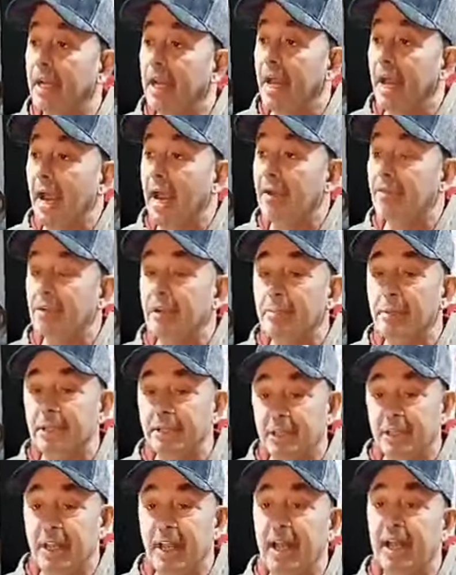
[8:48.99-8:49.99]
After I make the
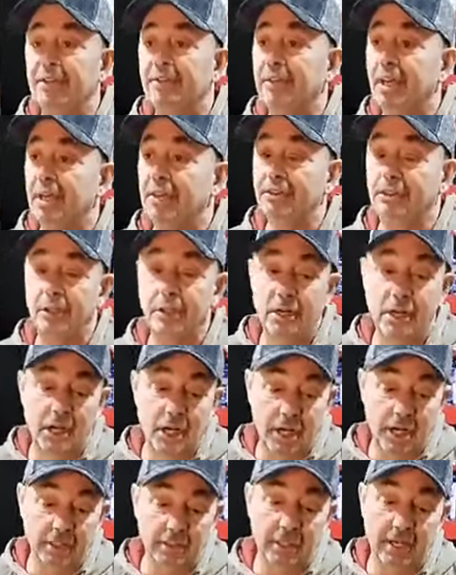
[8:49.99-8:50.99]
cast out there,
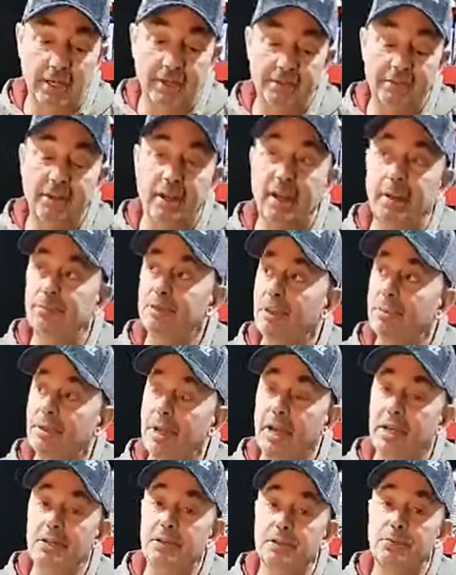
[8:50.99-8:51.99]
a lot of times I'm kind
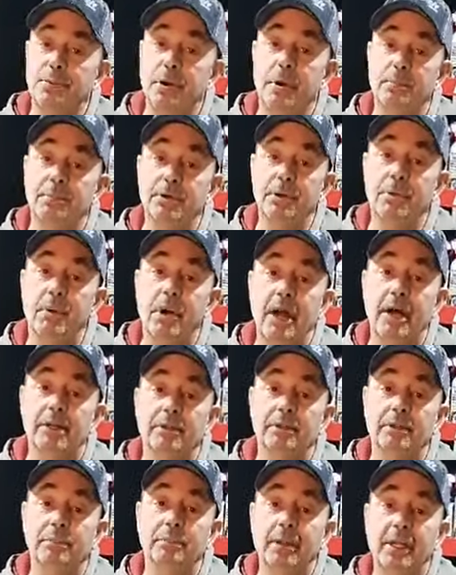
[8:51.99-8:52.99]
of just pumping the rod a
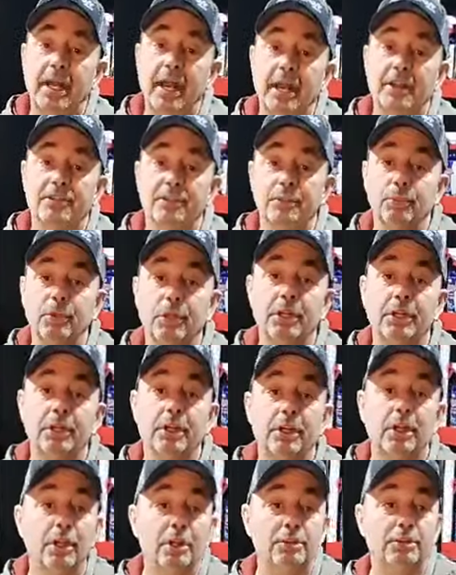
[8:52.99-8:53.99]
little bit as I'm reeling.
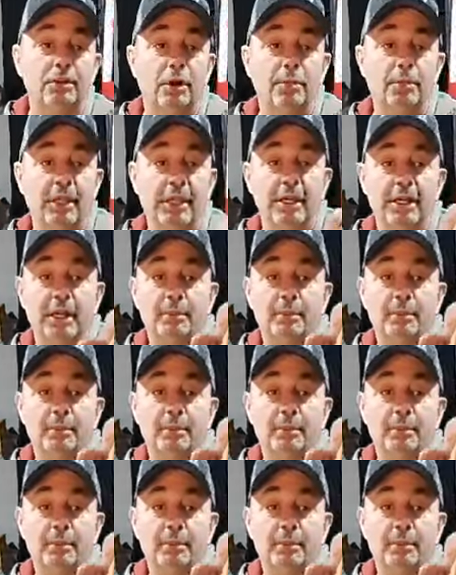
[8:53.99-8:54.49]
So I'm making that